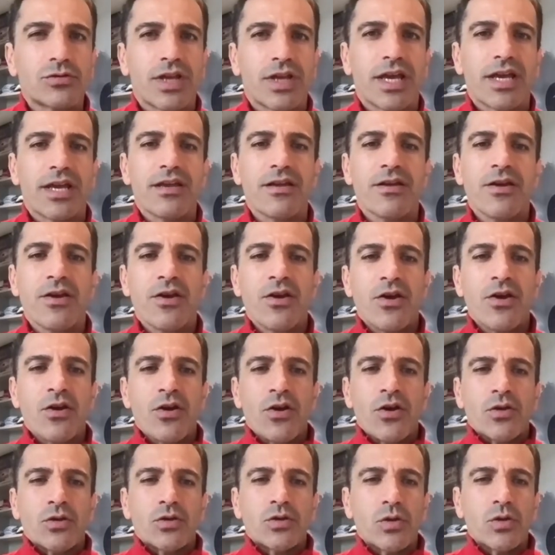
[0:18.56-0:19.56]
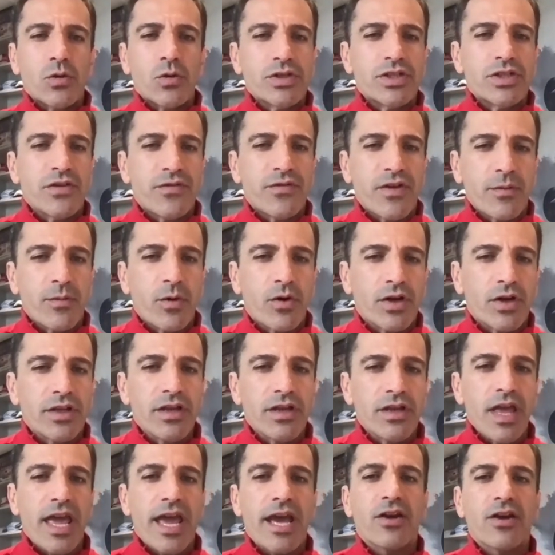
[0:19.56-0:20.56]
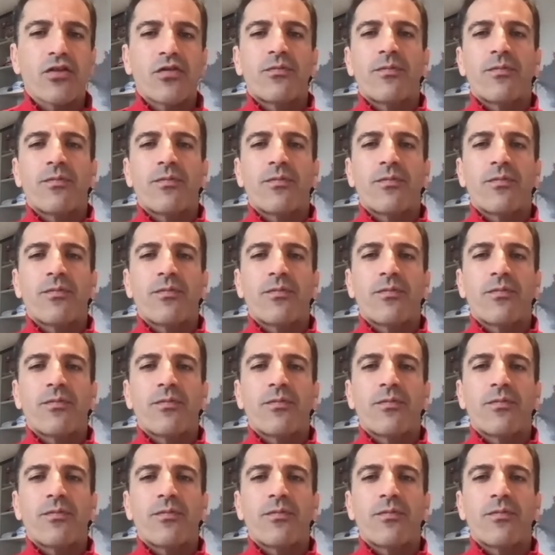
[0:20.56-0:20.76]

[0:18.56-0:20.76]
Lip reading: today to Luigi Fraboni, Head